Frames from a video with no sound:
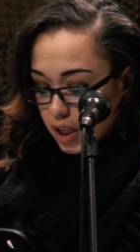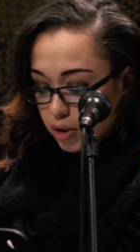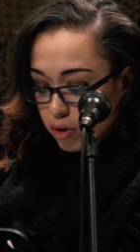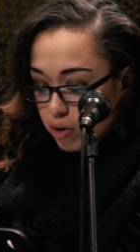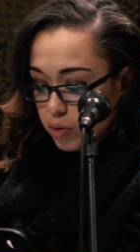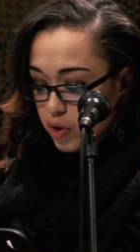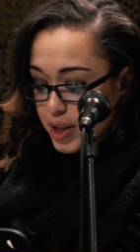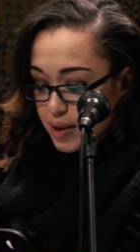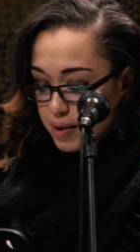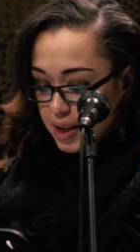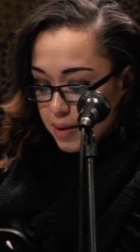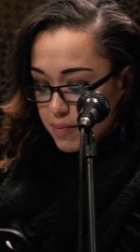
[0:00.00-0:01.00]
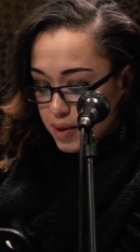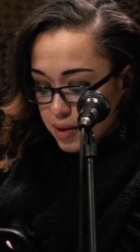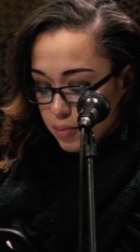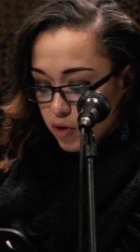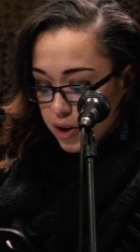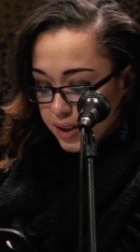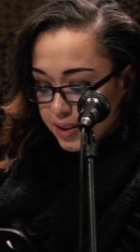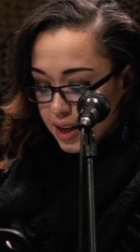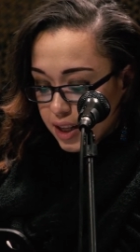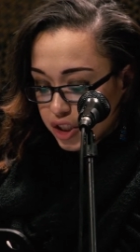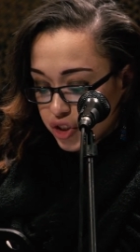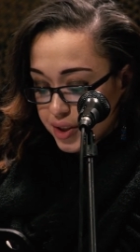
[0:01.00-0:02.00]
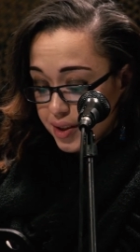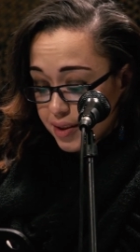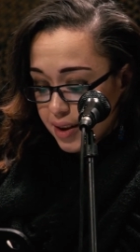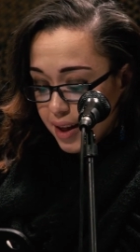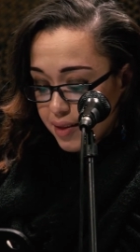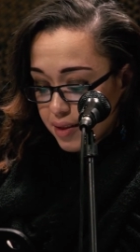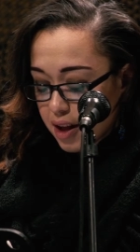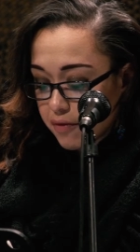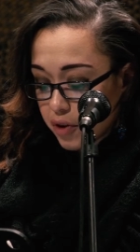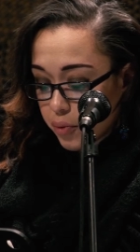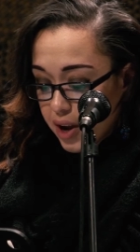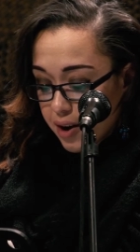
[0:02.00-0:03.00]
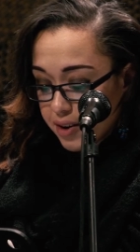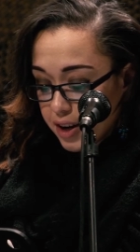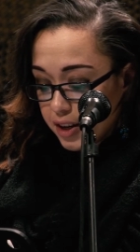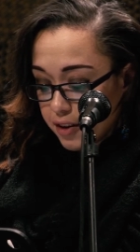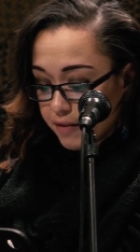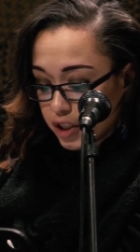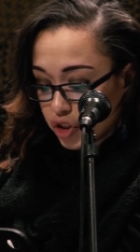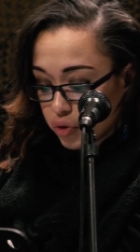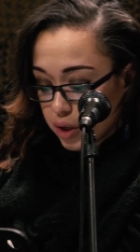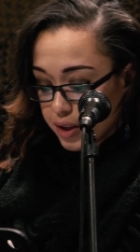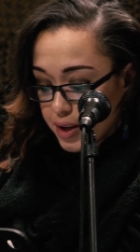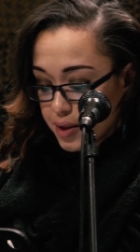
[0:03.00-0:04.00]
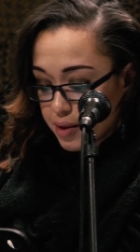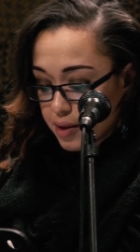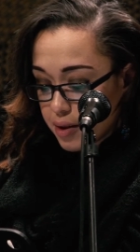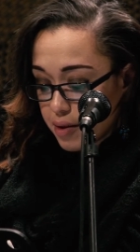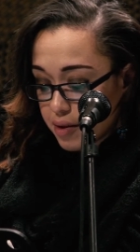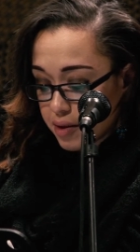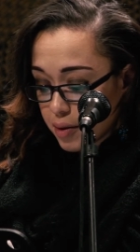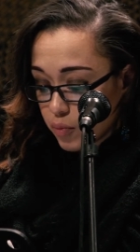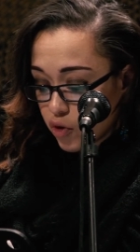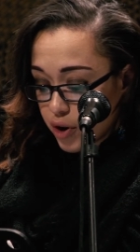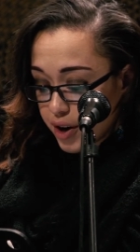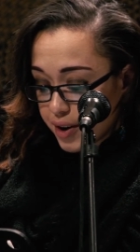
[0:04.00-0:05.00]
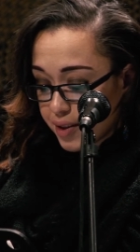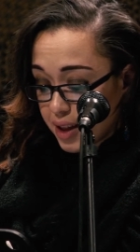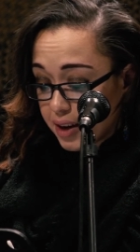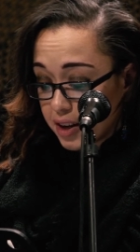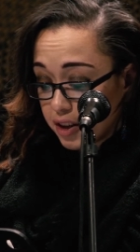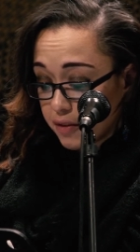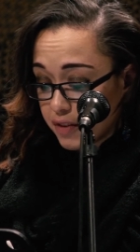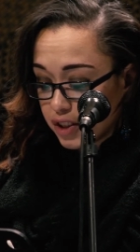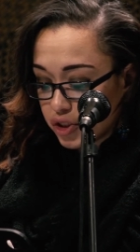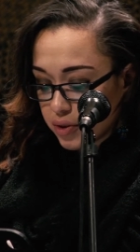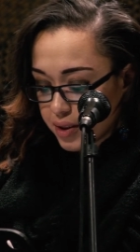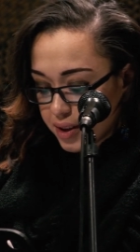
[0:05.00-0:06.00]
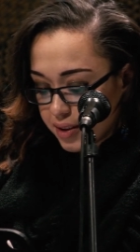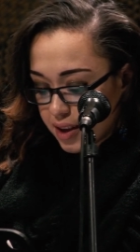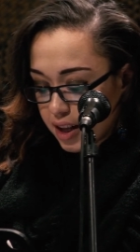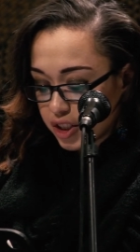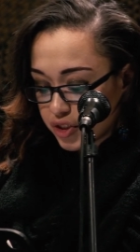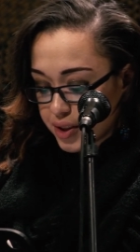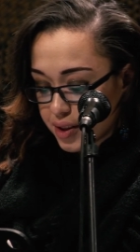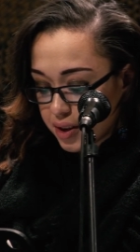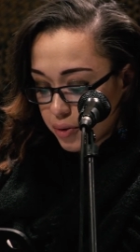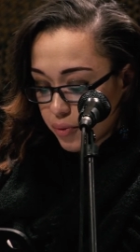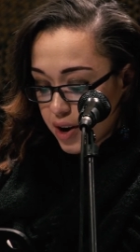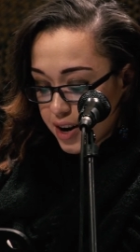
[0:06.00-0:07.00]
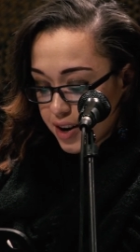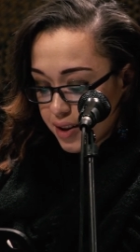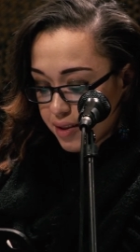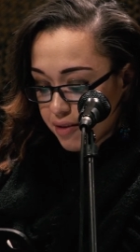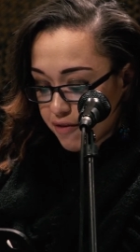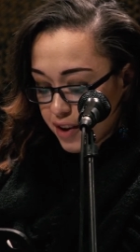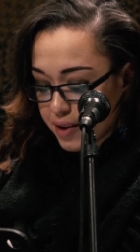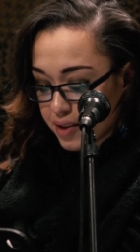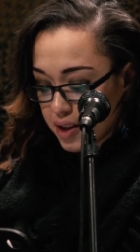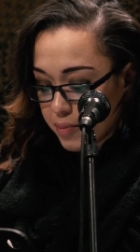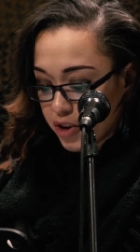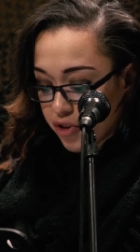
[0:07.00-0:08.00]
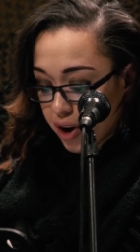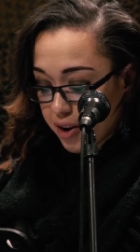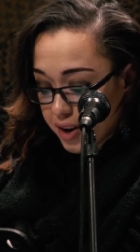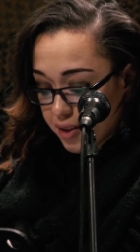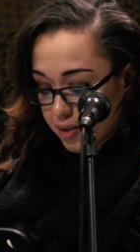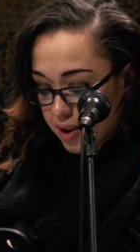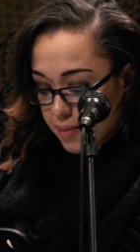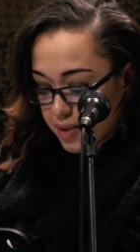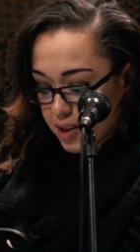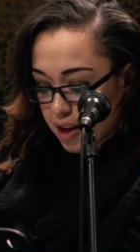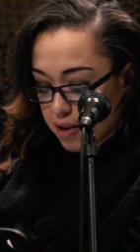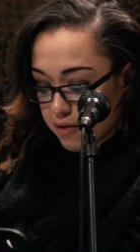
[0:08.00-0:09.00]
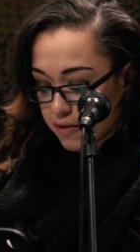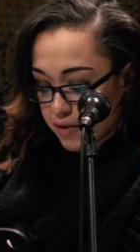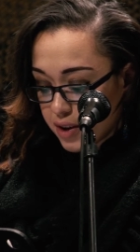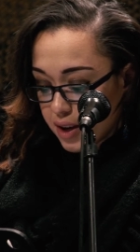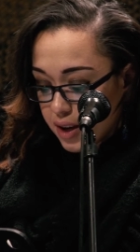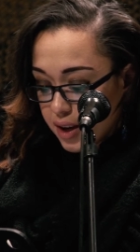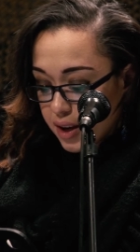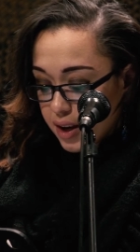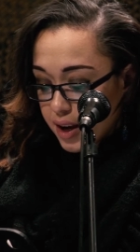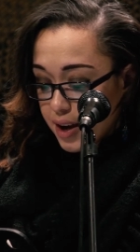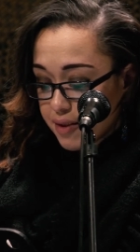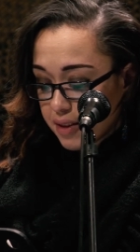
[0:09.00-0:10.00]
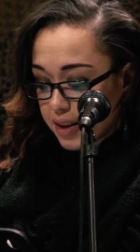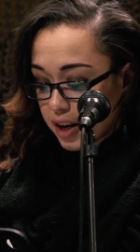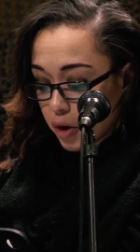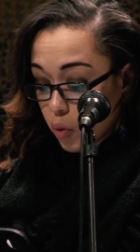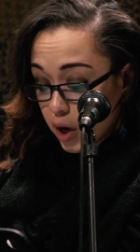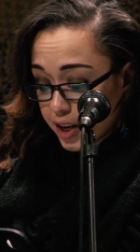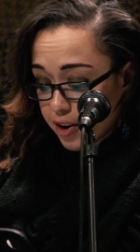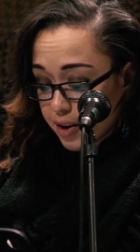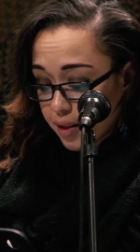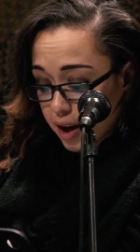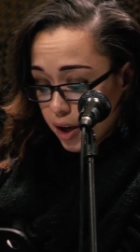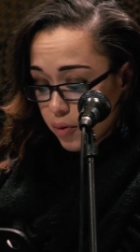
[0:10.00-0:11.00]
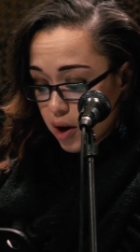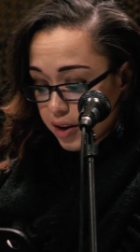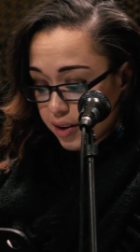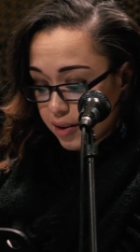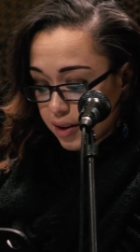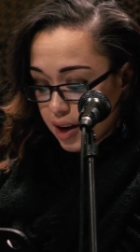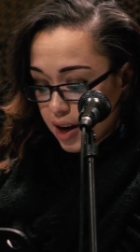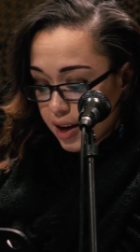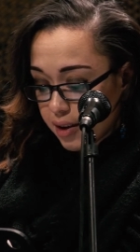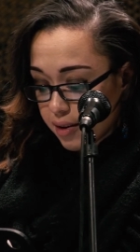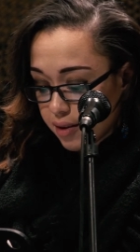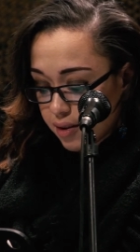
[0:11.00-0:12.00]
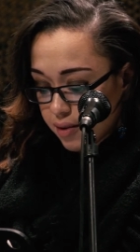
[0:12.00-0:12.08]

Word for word: It always seems the more intelligent and self aware an individual is, the more said individual's intelligence and awareness fails him in regards to himself. Is it any wonder that he wanted to die?